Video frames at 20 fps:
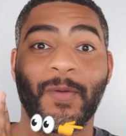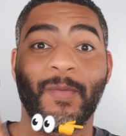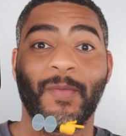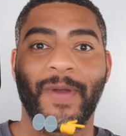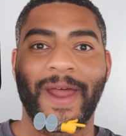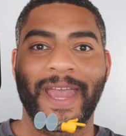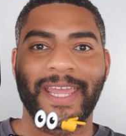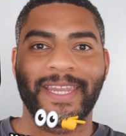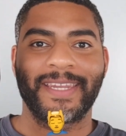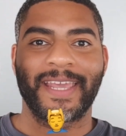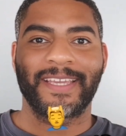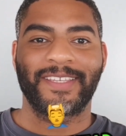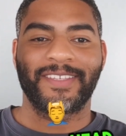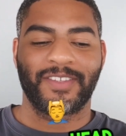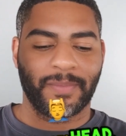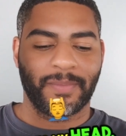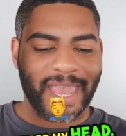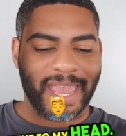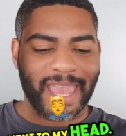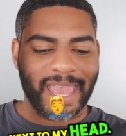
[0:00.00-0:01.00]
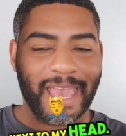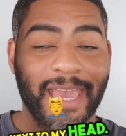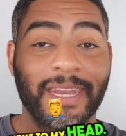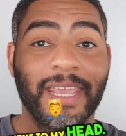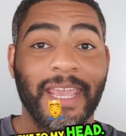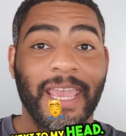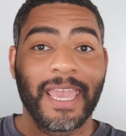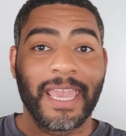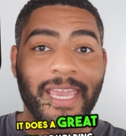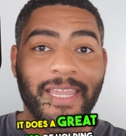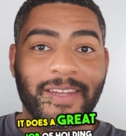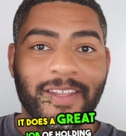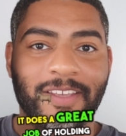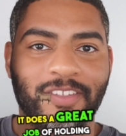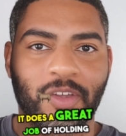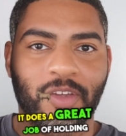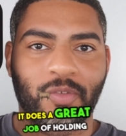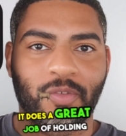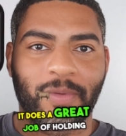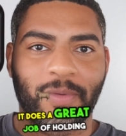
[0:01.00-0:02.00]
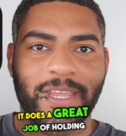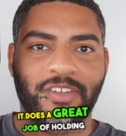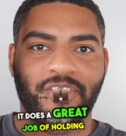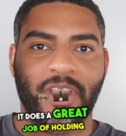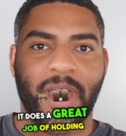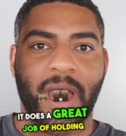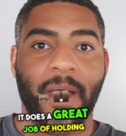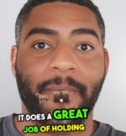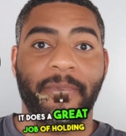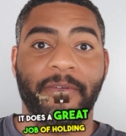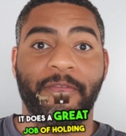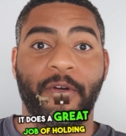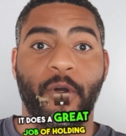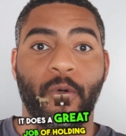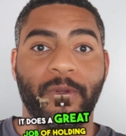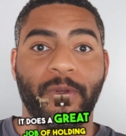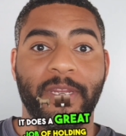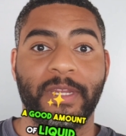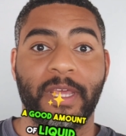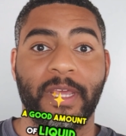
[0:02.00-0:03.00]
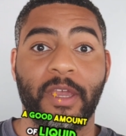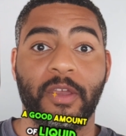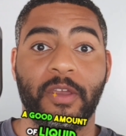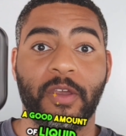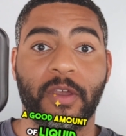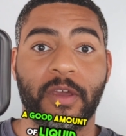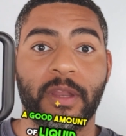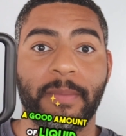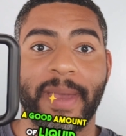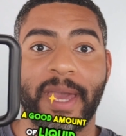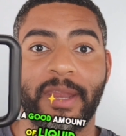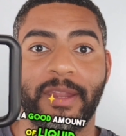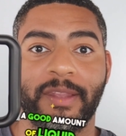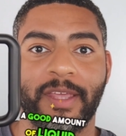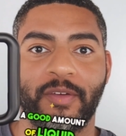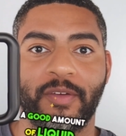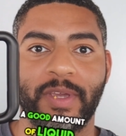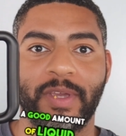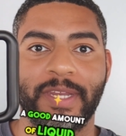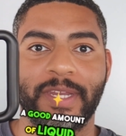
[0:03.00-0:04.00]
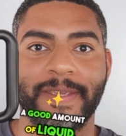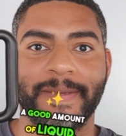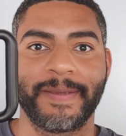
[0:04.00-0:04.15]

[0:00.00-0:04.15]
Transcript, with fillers: right next to my head. It does a great job of holding a good amount of liquid.